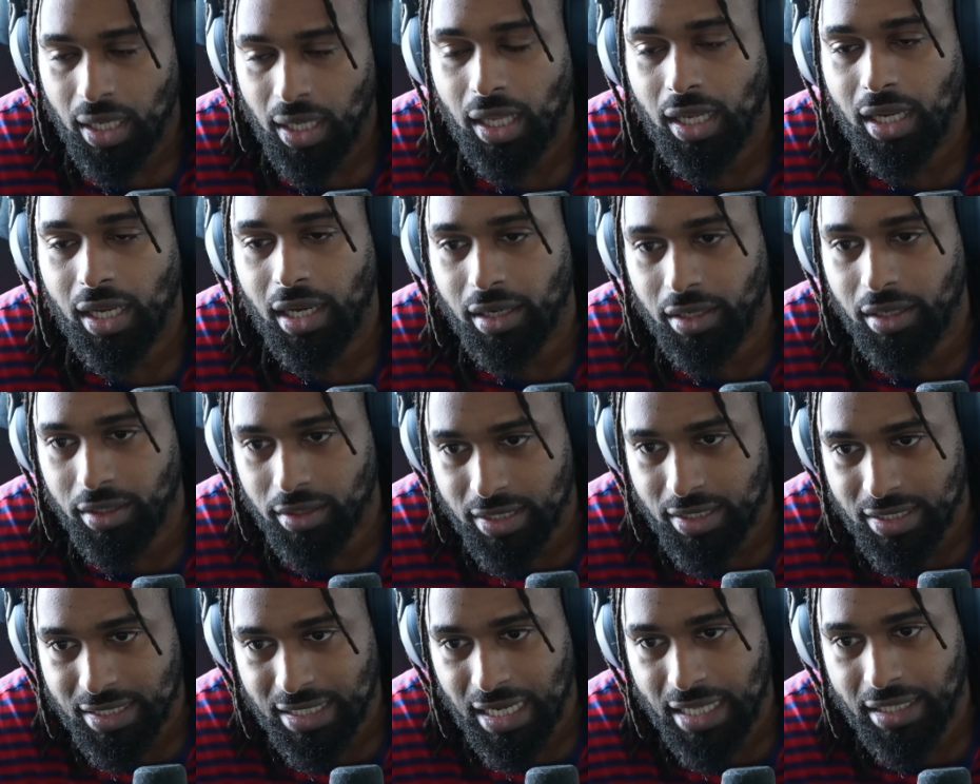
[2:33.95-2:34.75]
You got to
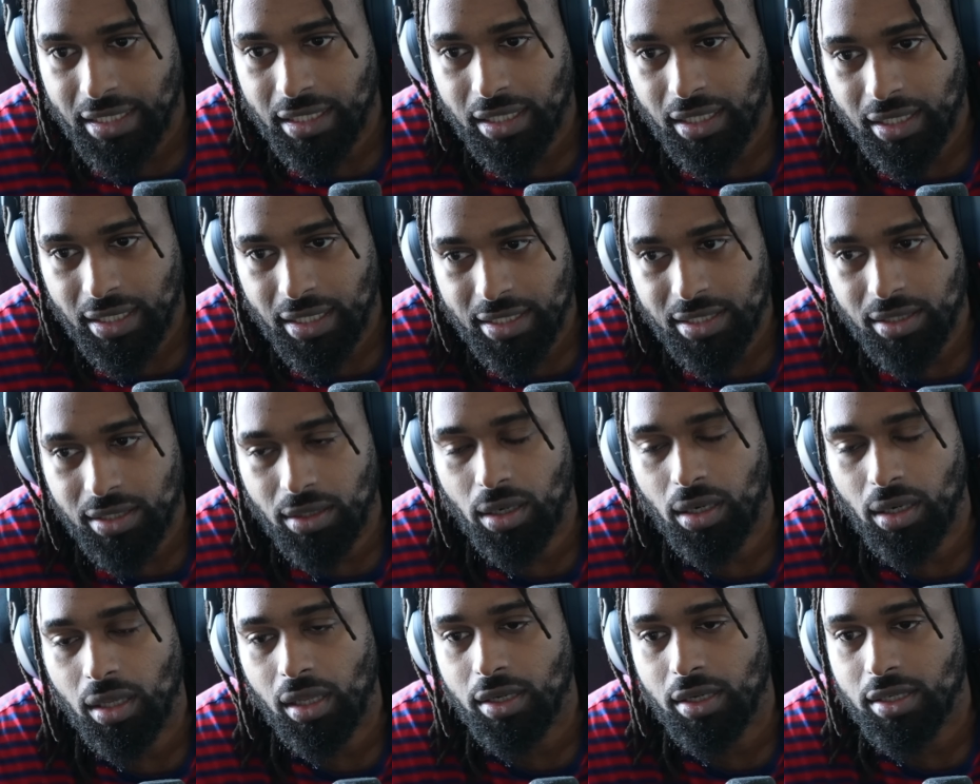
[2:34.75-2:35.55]
understand the elites
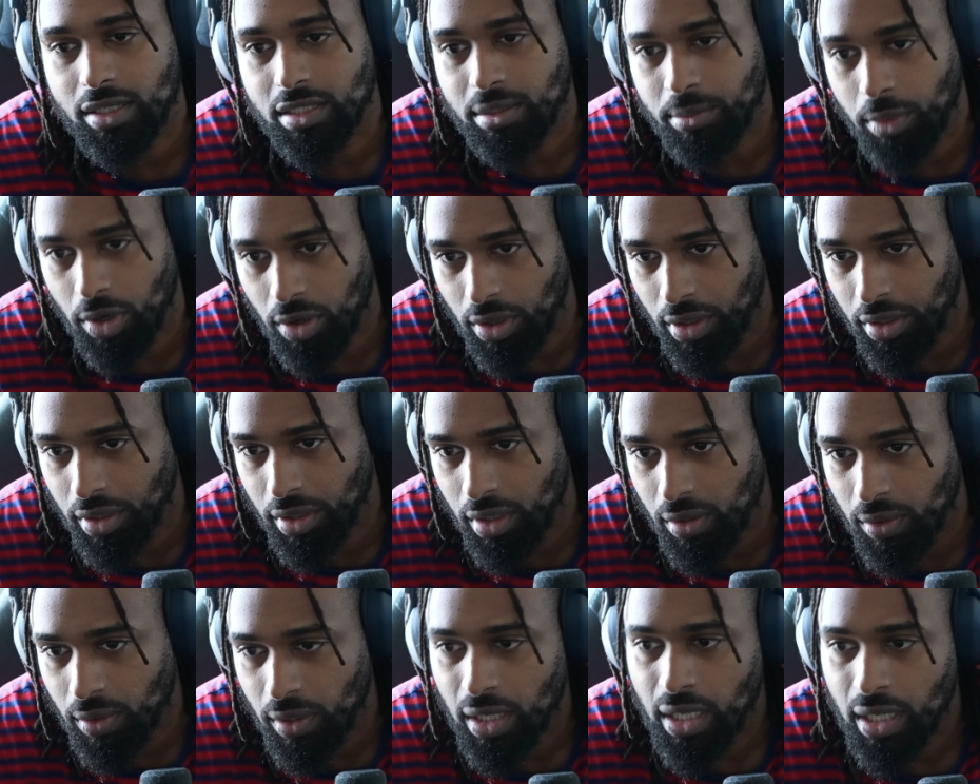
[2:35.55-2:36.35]
are a lot smarter than
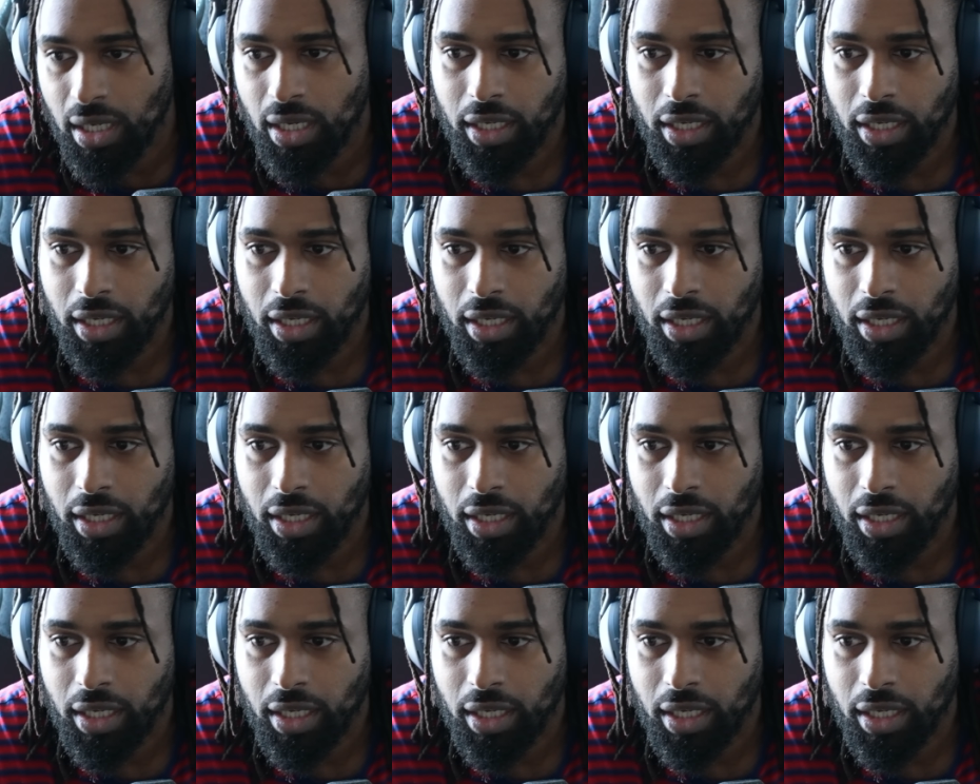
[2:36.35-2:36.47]
you.